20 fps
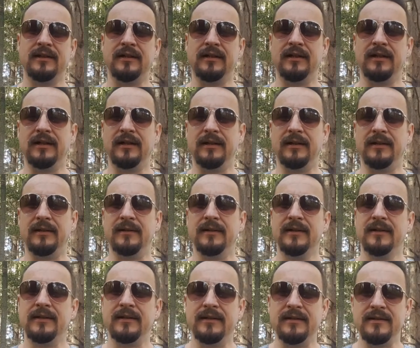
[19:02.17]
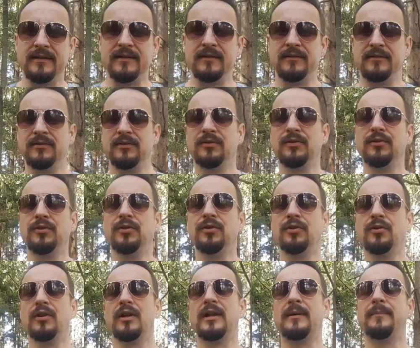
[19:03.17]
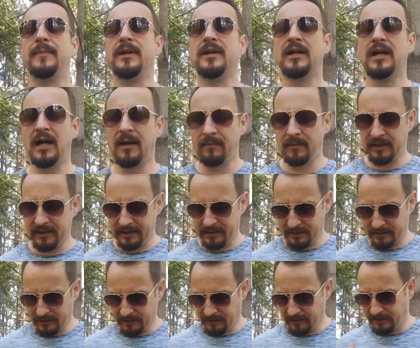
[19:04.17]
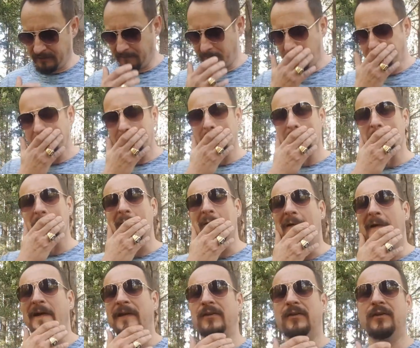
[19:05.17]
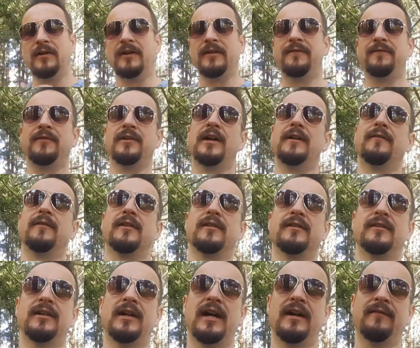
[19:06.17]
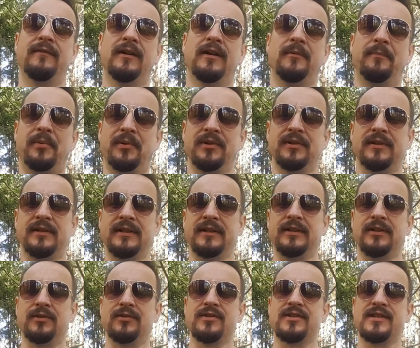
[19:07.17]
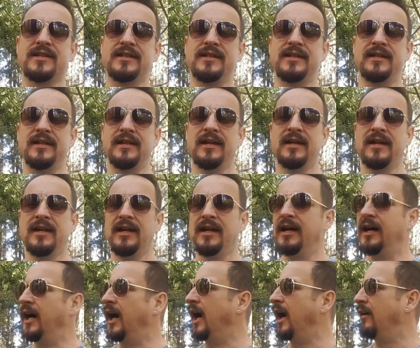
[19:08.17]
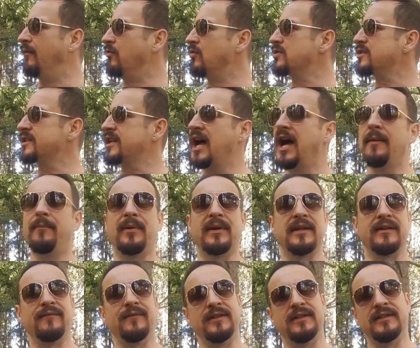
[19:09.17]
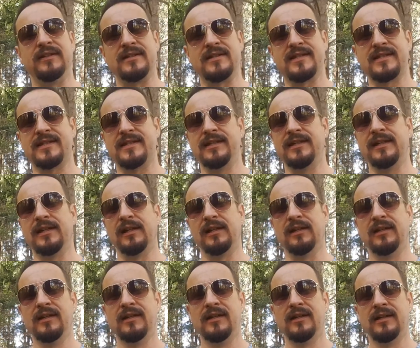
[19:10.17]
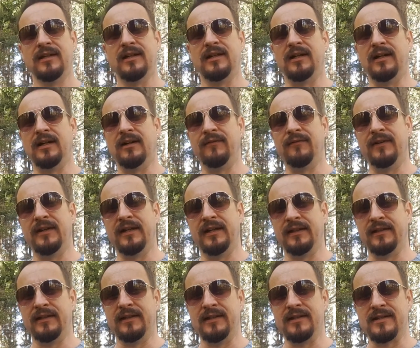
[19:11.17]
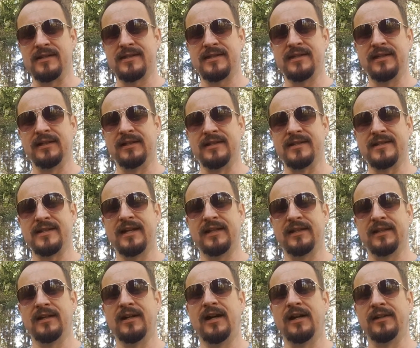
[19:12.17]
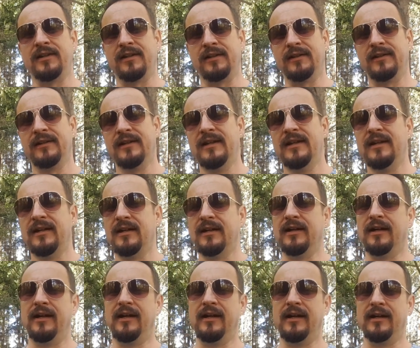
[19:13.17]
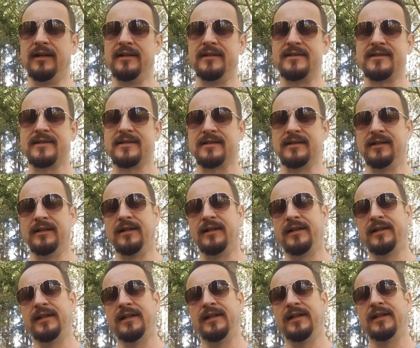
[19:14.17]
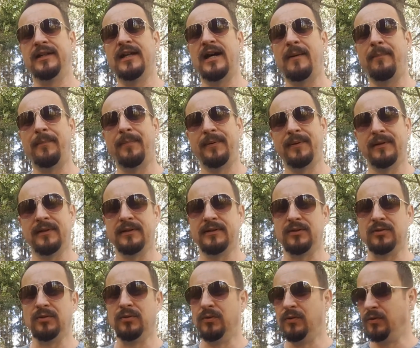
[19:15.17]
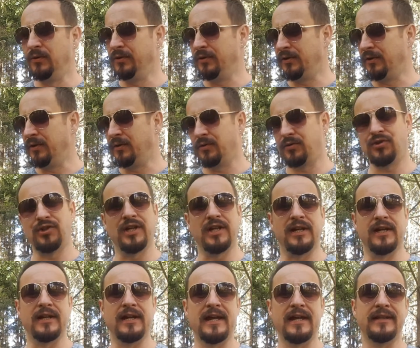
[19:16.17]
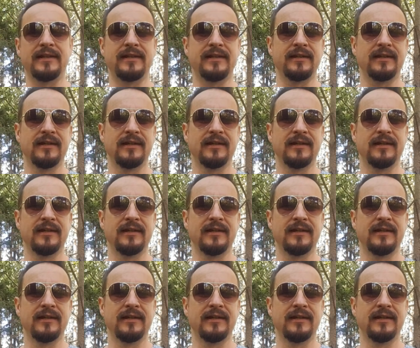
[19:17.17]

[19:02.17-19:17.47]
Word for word: uh, you, you're gonna become like uh, I don't know if you ever have an opportunity to see uh, what's happening with the steel uh, when uh, steel is getting hardened. Uh, it's uh, heat up to you know cherry red